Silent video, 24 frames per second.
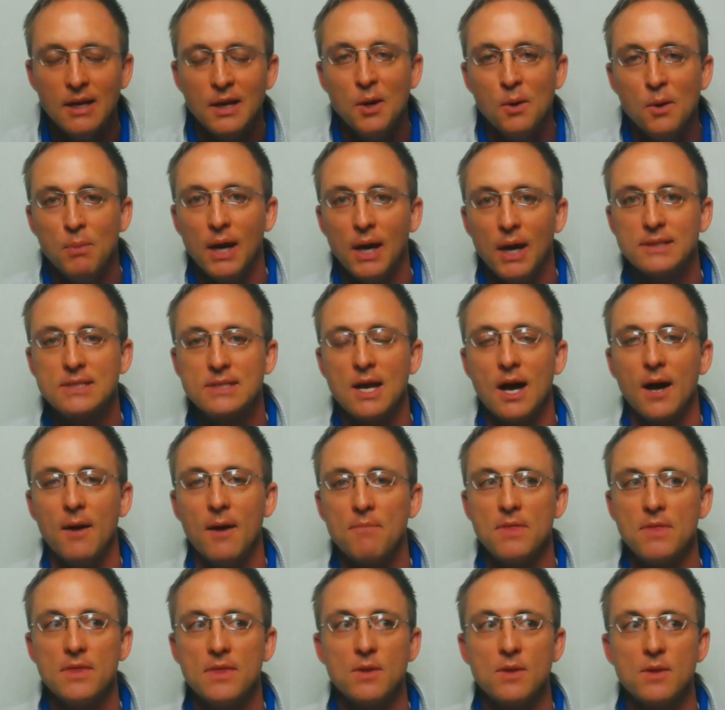But
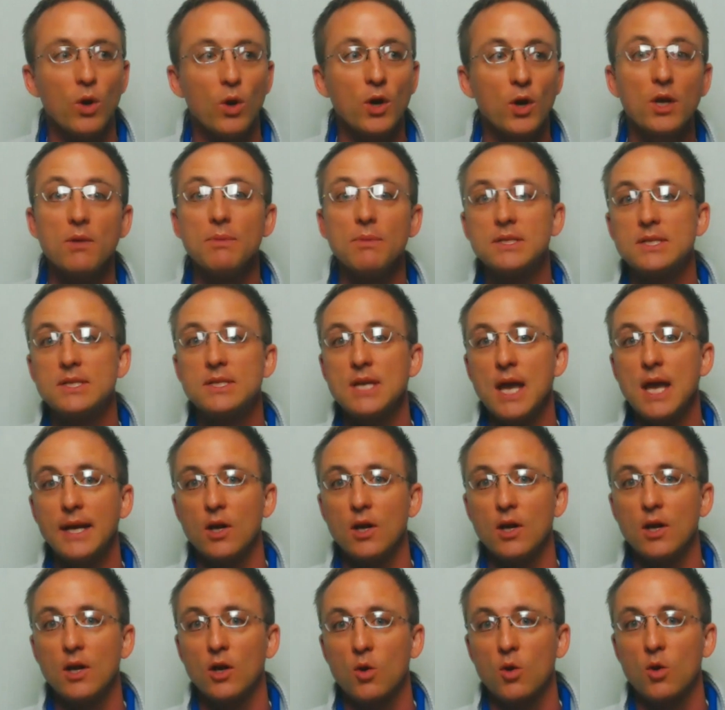we're going to be taking
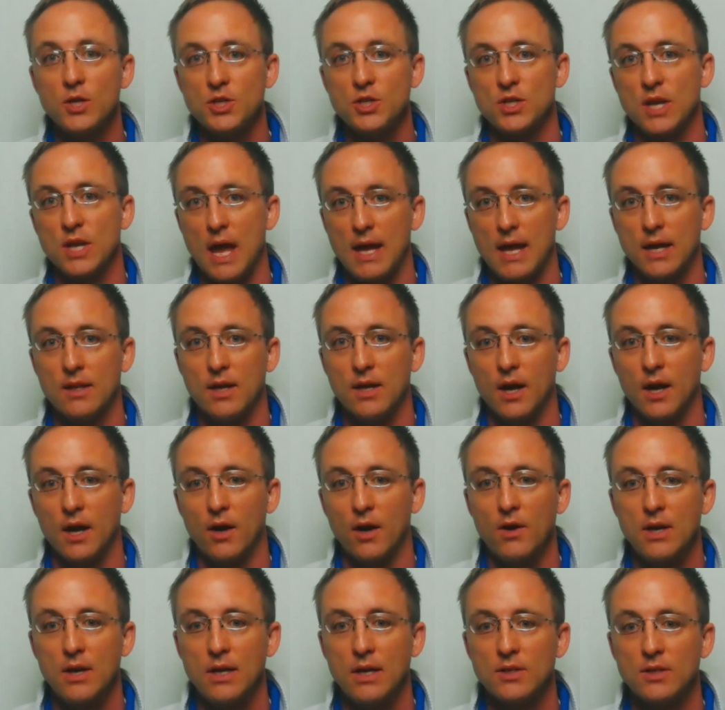a question out of
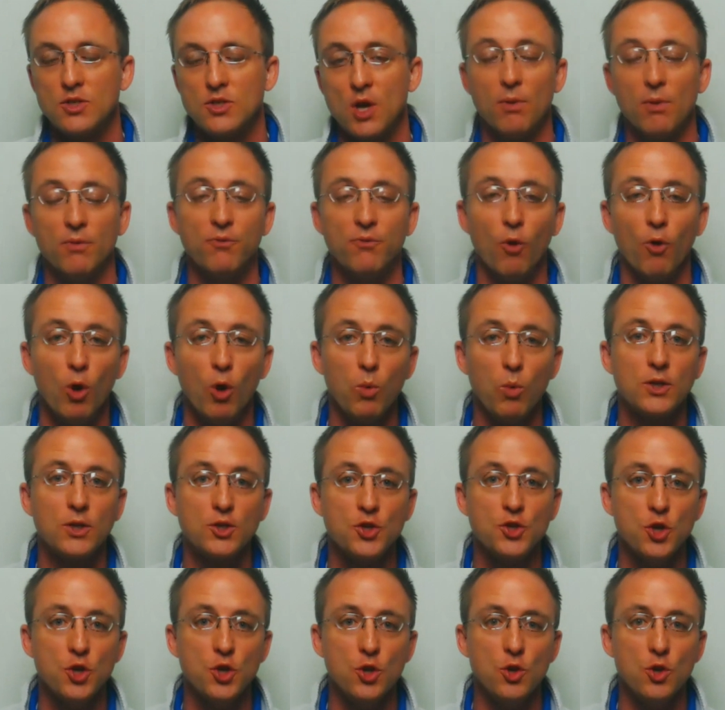there. And so before we
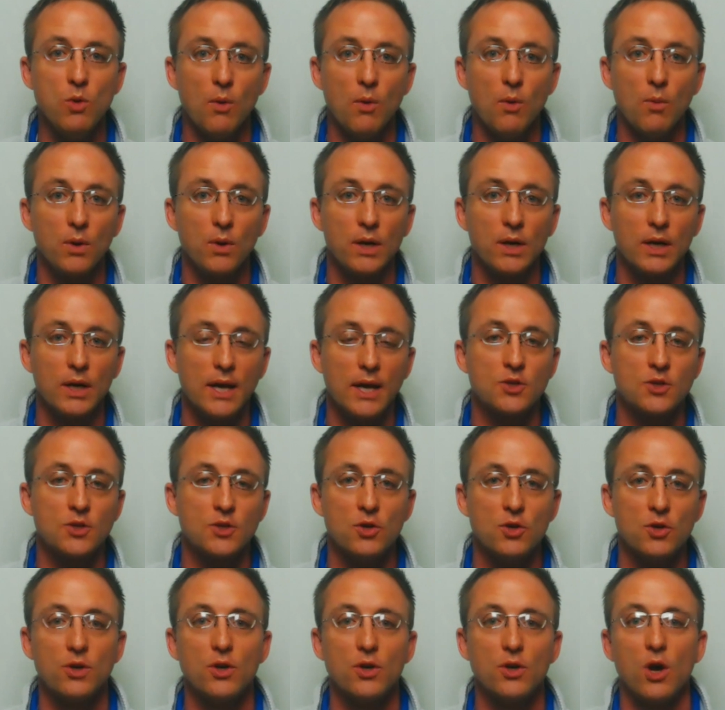do, I want to kind of
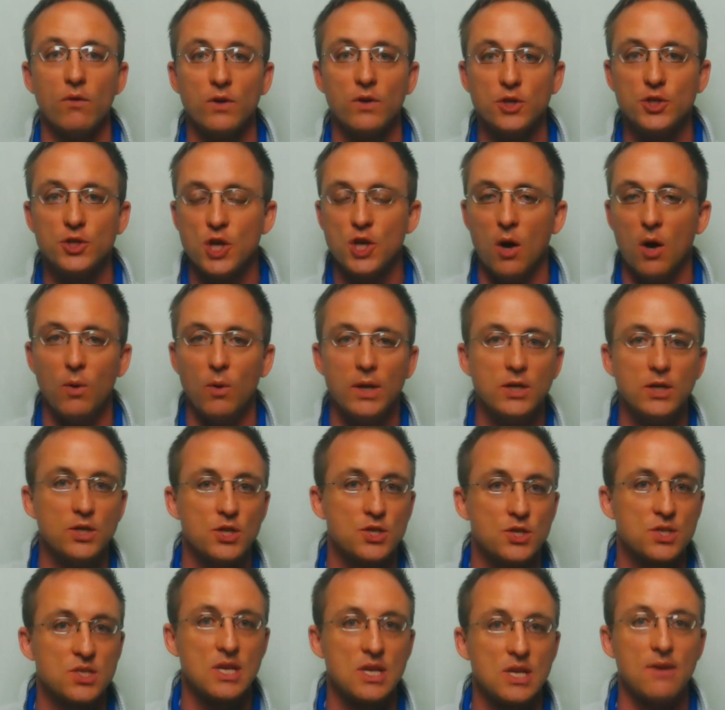turn it over to Joey
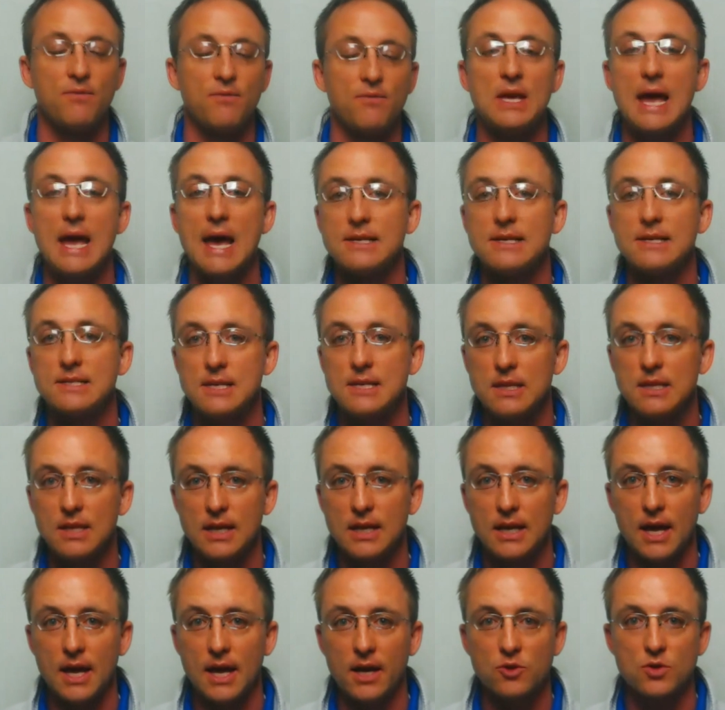just to see if he has anything
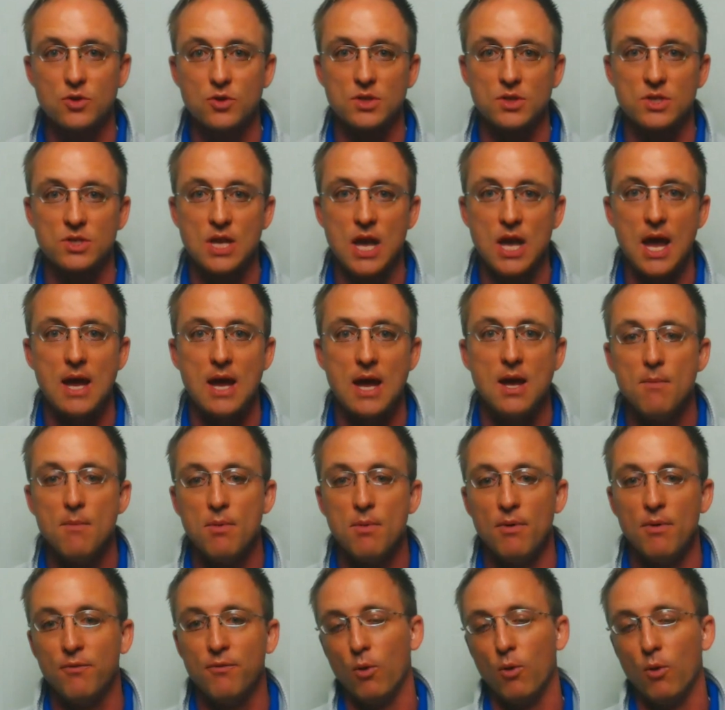extra to say
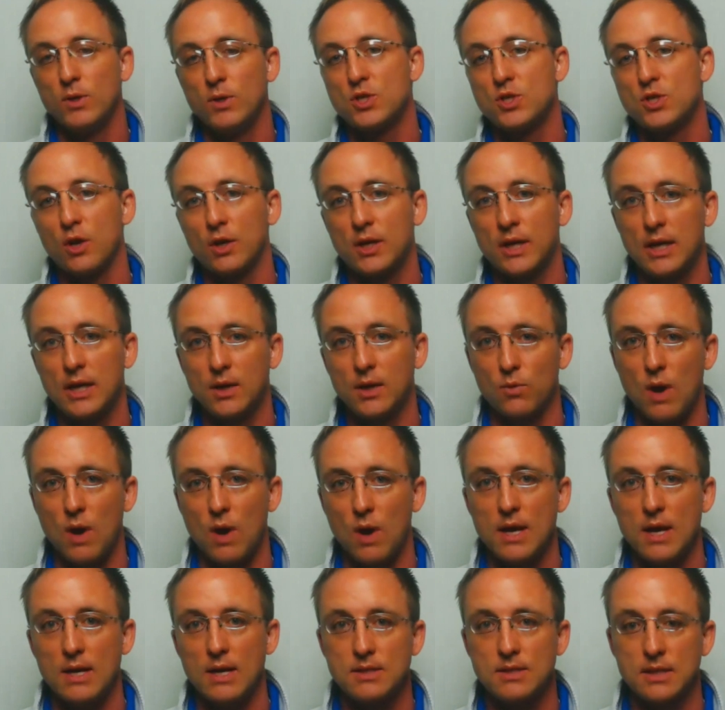before we start getting right
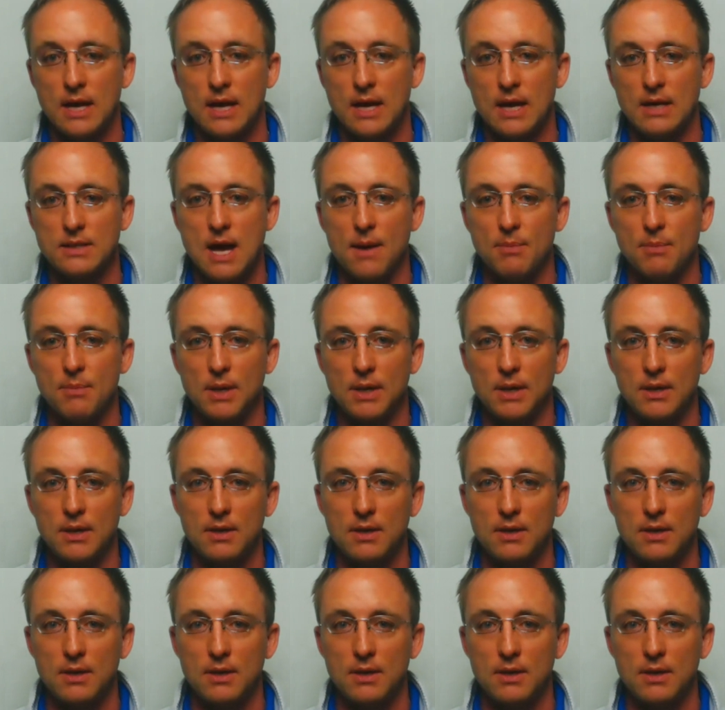into that topic.